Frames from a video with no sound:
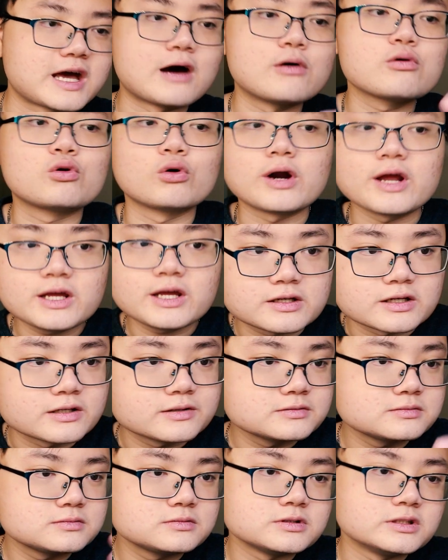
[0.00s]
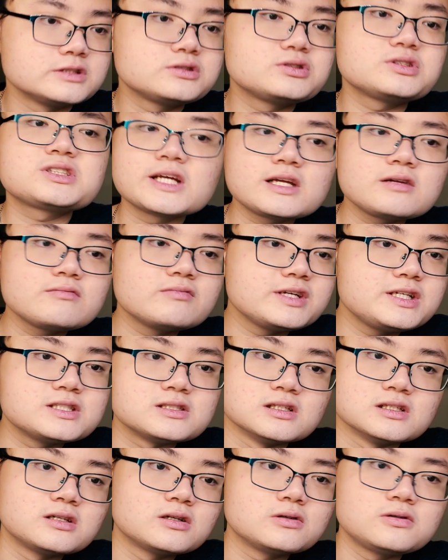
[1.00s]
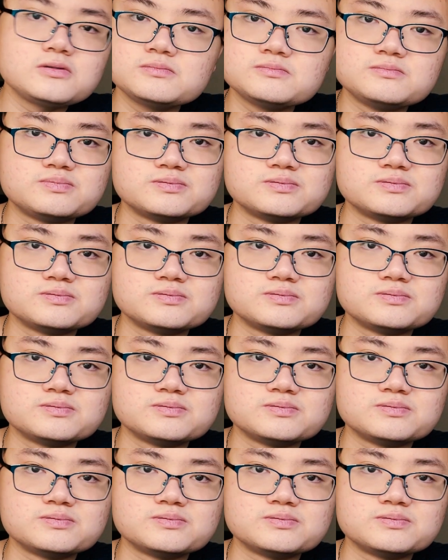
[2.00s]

how great and interesting these little